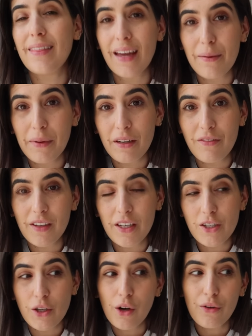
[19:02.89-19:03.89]
Then I'm gonna
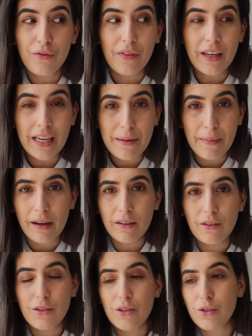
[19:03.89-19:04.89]
finish off
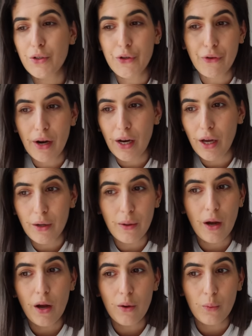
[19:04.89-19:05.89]
emails, Trello,